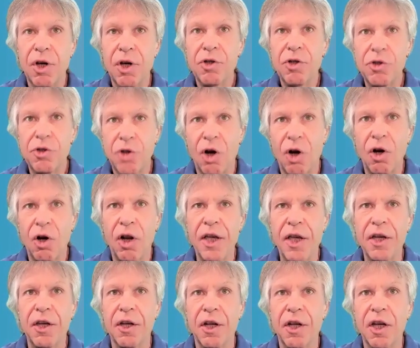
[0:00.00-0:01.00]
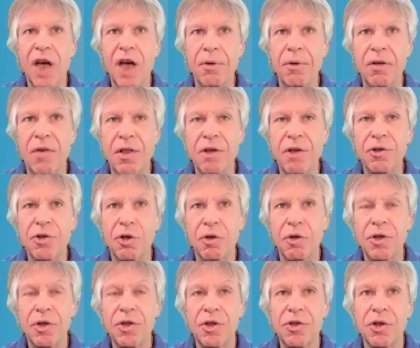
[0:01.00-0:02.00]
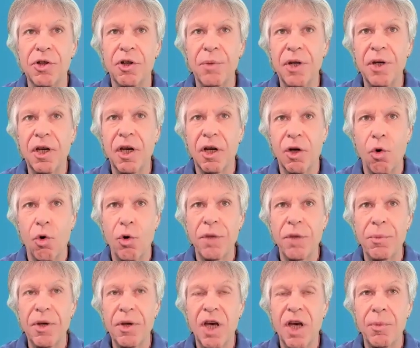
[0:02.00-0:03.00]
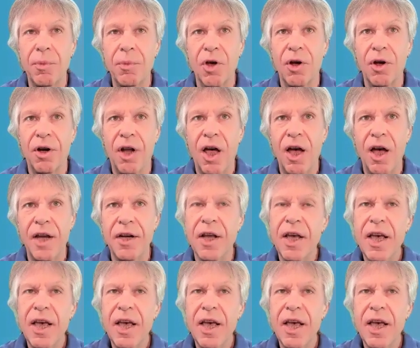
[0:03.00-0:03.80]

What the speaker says: Starlink and a couple of other services that are going to be coming online,